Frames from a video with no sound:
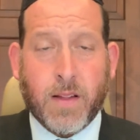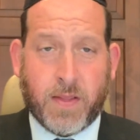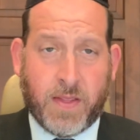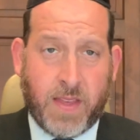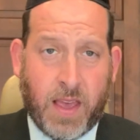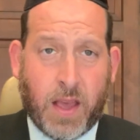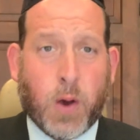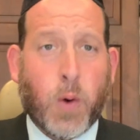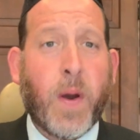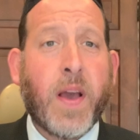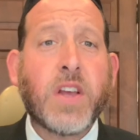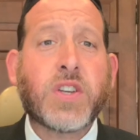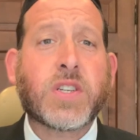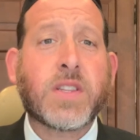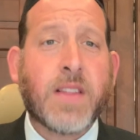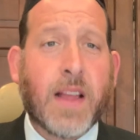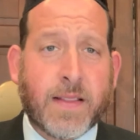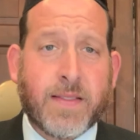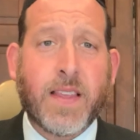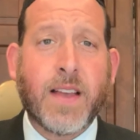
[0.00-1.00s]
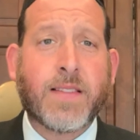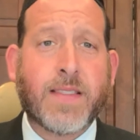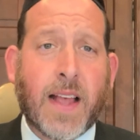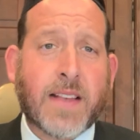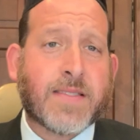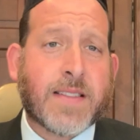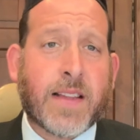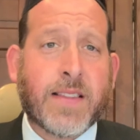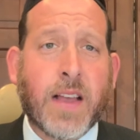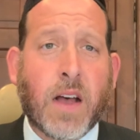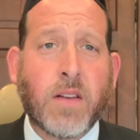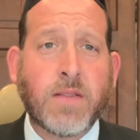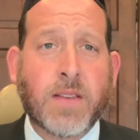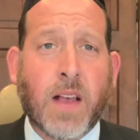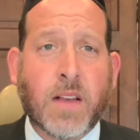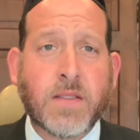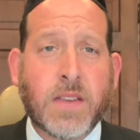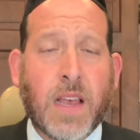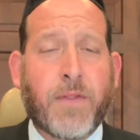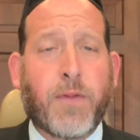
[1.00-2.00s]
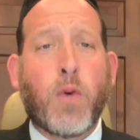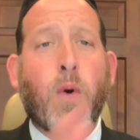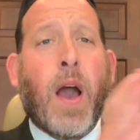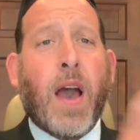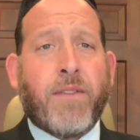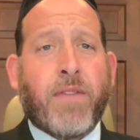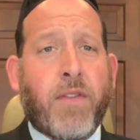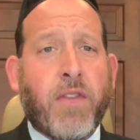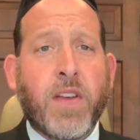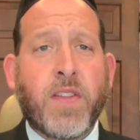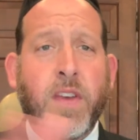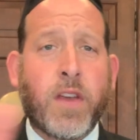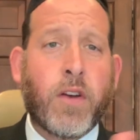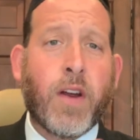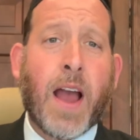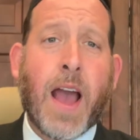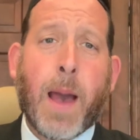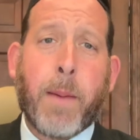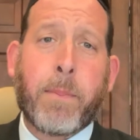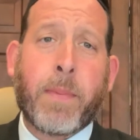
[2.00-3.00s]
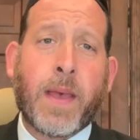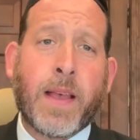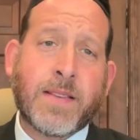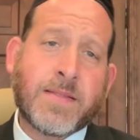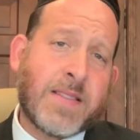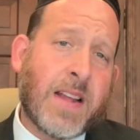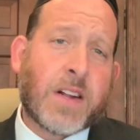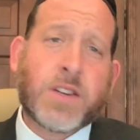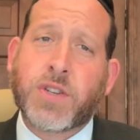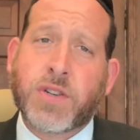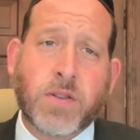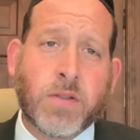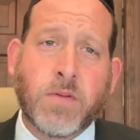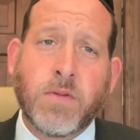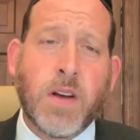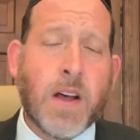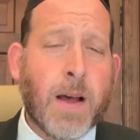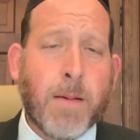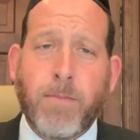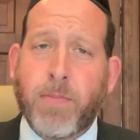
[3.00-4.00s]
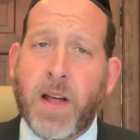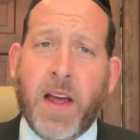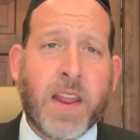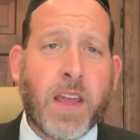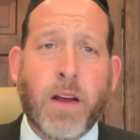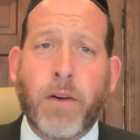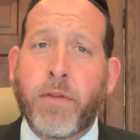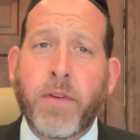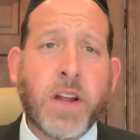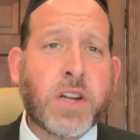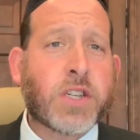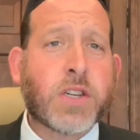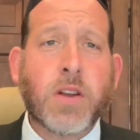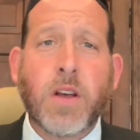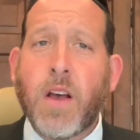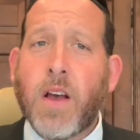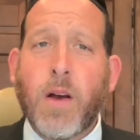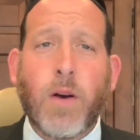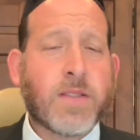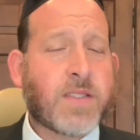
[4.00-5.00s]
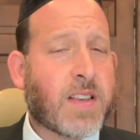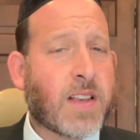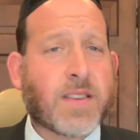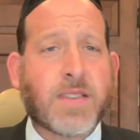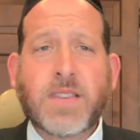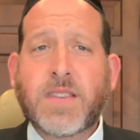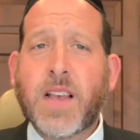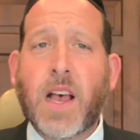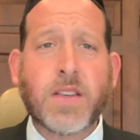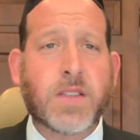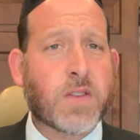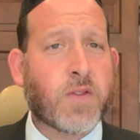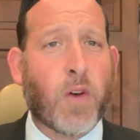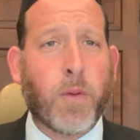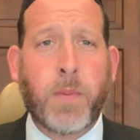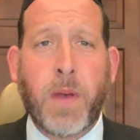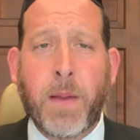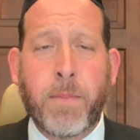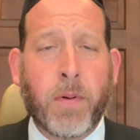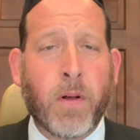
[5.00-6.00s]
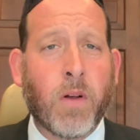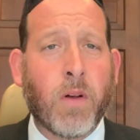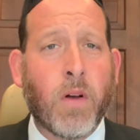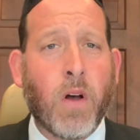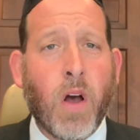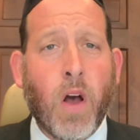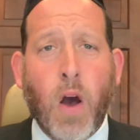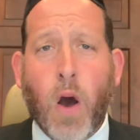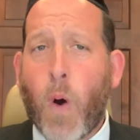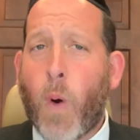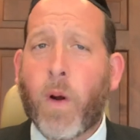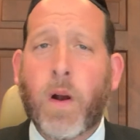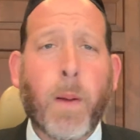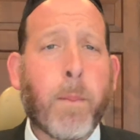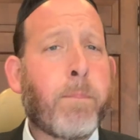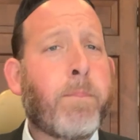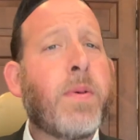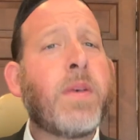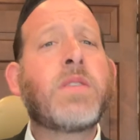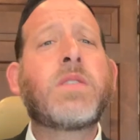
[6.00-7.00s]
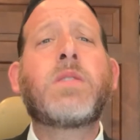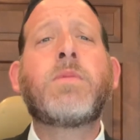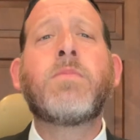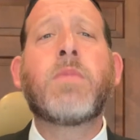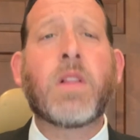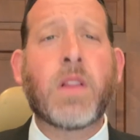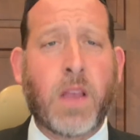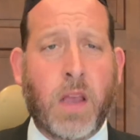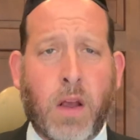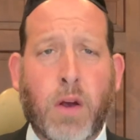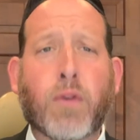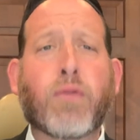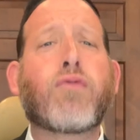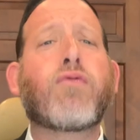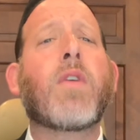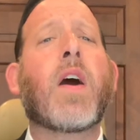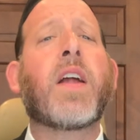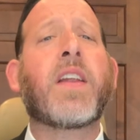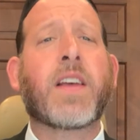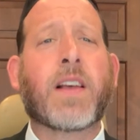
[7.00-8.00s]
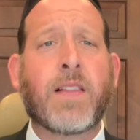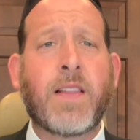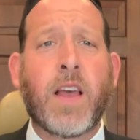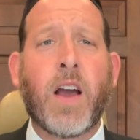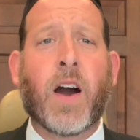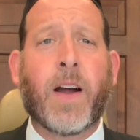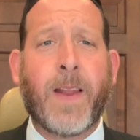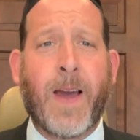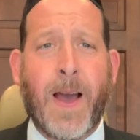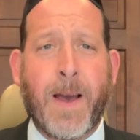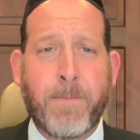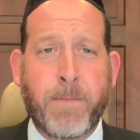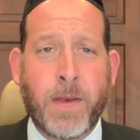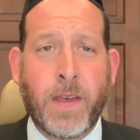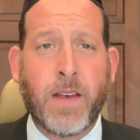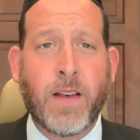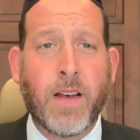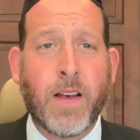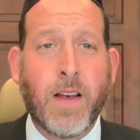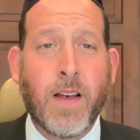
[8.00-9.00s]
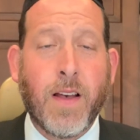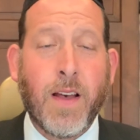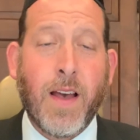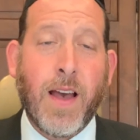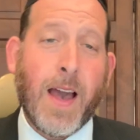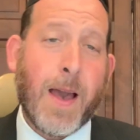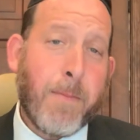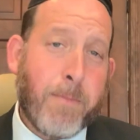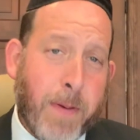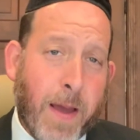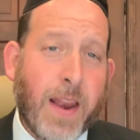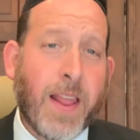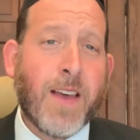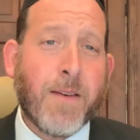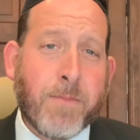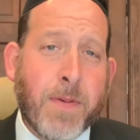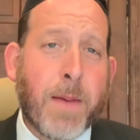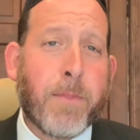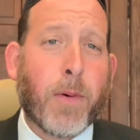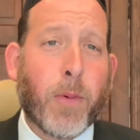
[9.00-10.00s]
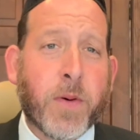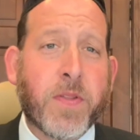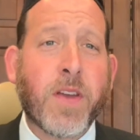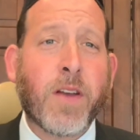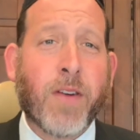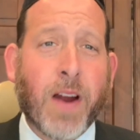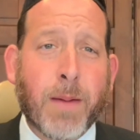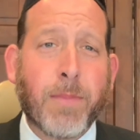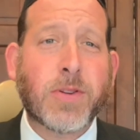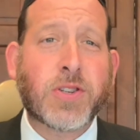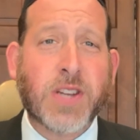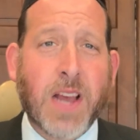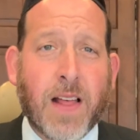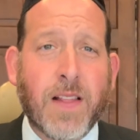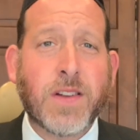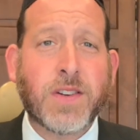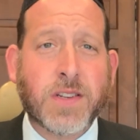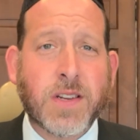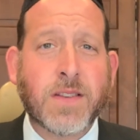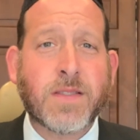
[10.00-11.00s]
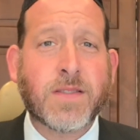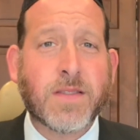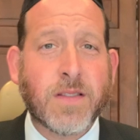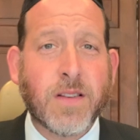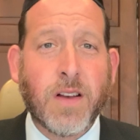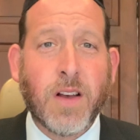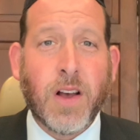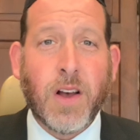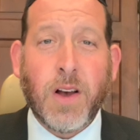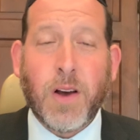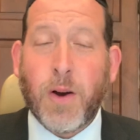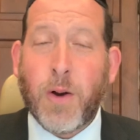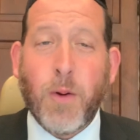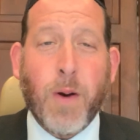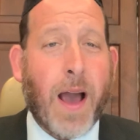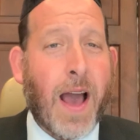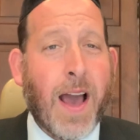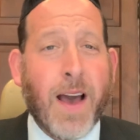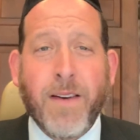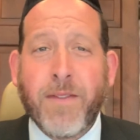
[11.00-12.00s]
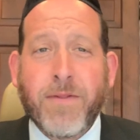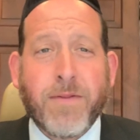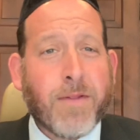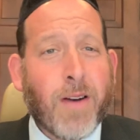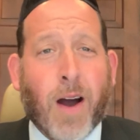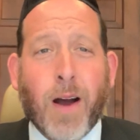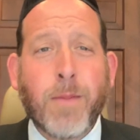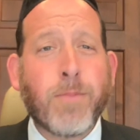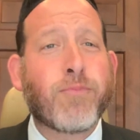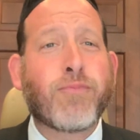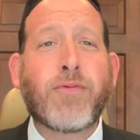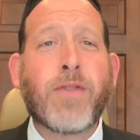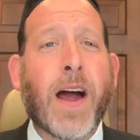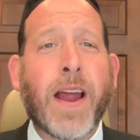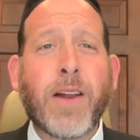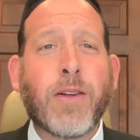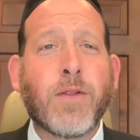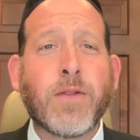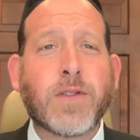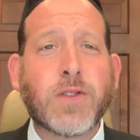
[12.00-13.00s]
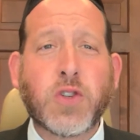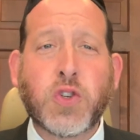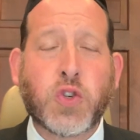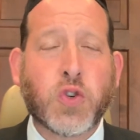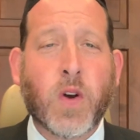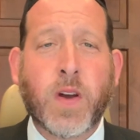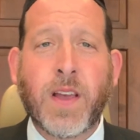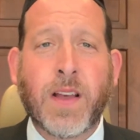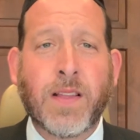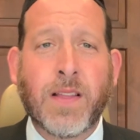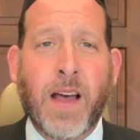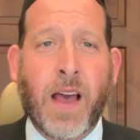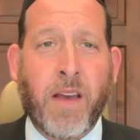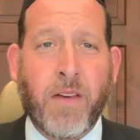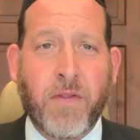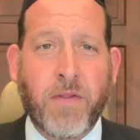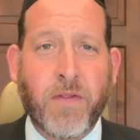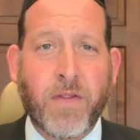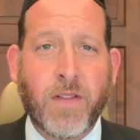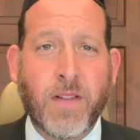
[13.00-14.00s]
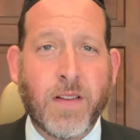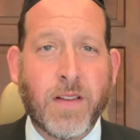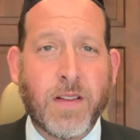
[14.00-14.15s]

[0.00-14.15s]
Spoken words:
the equation that dictates, that tells us, if you have everything, you're happy, is not true. Plenty of rich, successful people who are abysmally, chronically unhappy. And plenty of people with incredible challenges who have unbridled joy in life.